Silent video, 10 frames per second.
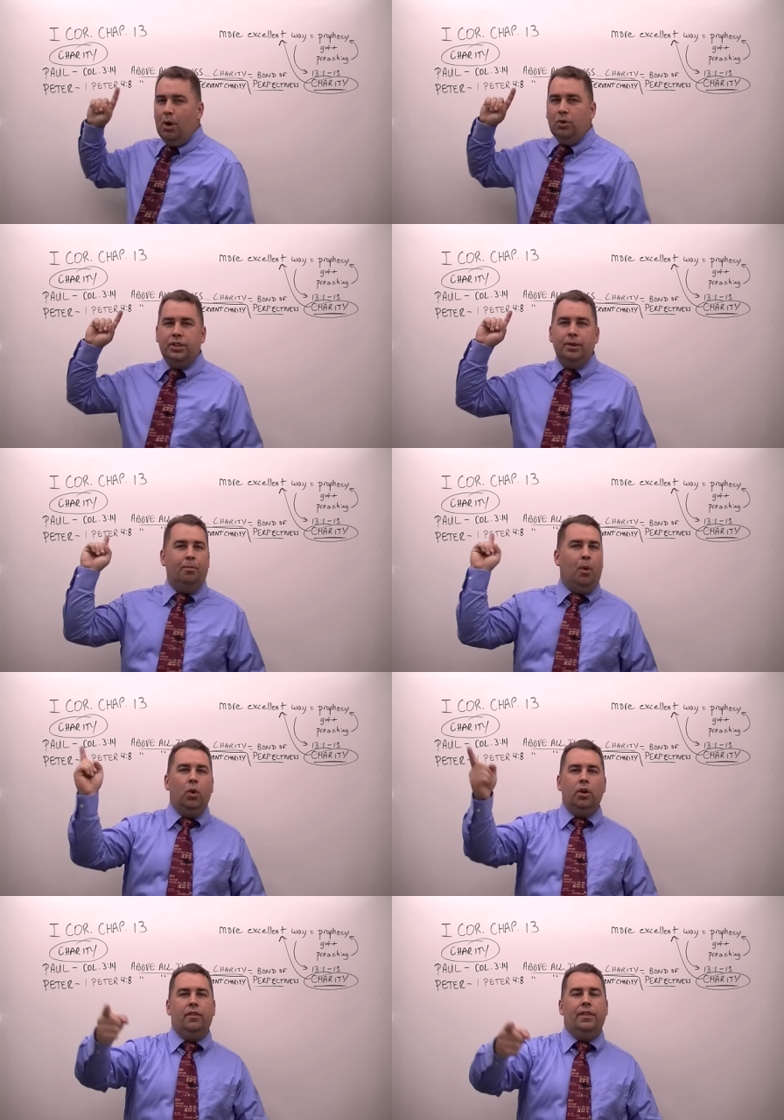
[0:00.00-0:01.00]
most
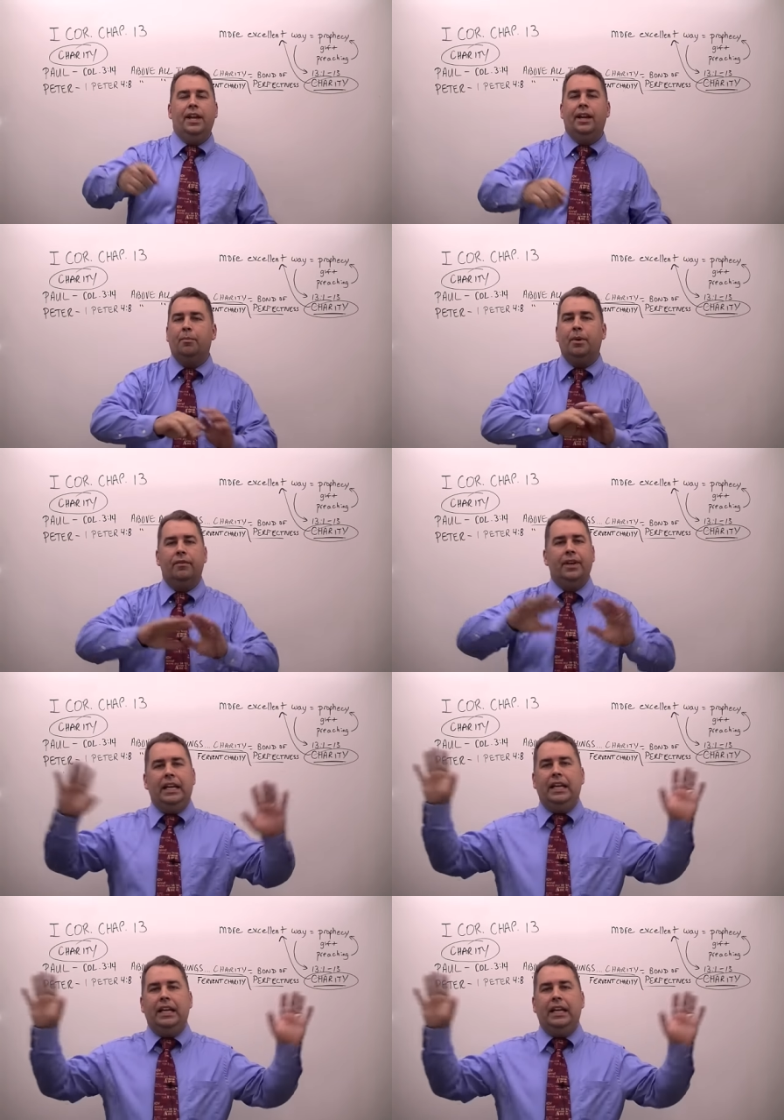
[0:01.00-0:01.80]
important thing above